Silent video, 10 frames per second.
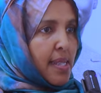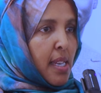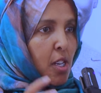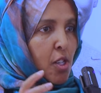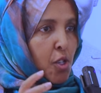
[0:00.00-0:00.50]

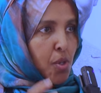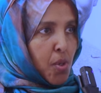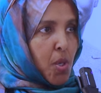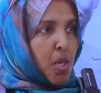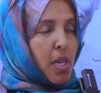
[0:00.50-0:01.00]
They
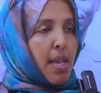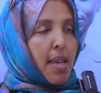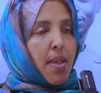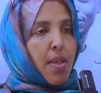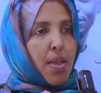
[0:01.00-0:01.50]
ensure
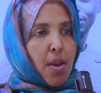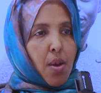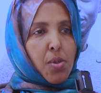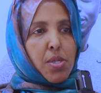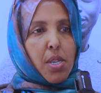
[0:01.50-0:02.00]

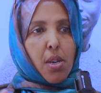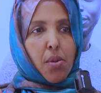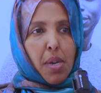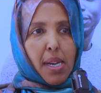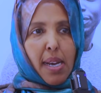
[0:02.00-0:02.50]
those that
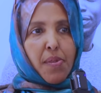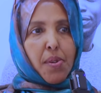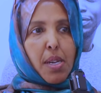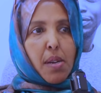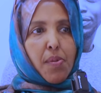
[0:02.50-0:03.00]
are
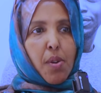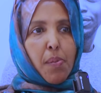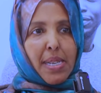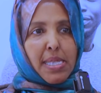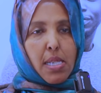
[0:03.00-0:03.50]
recovering
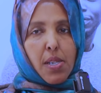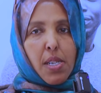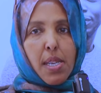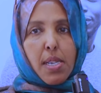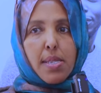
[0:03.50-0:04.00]
from mental
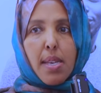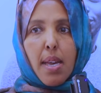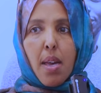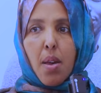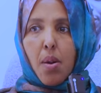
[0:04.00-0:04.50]
illness
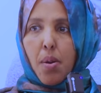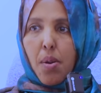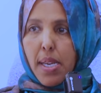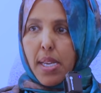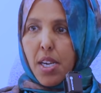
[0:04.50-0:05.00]

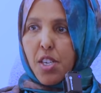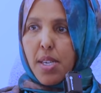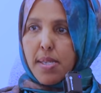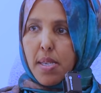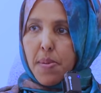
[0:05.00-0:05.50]
or
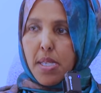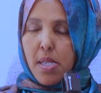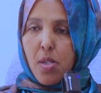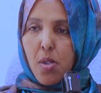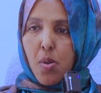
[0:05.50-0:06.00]
addiction and
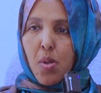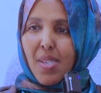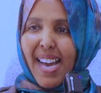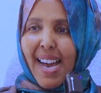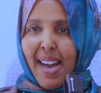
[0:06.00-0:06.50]
substance
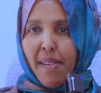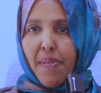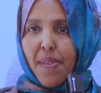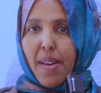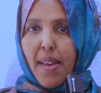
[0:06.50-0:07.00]
use
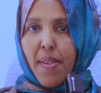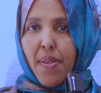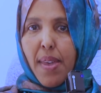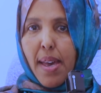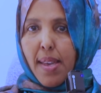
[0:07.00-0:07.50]
have
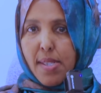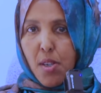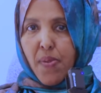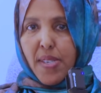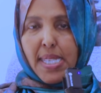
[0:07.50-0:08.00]
the
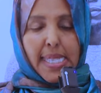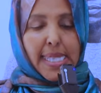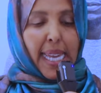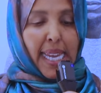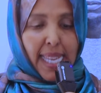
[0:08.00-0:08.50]
services
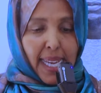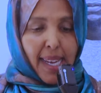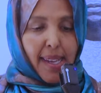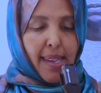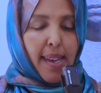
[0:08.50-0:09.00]
they
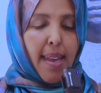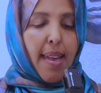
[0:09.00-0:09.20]
need